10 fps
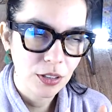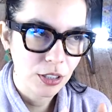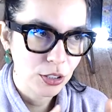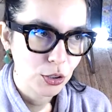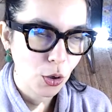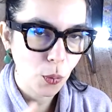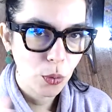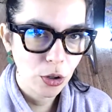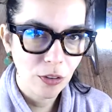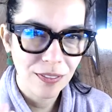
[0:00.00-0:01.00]
there's no
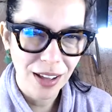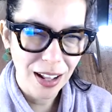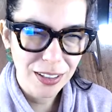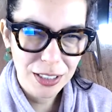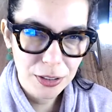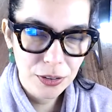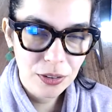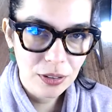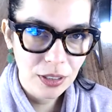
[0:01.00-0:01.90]
real value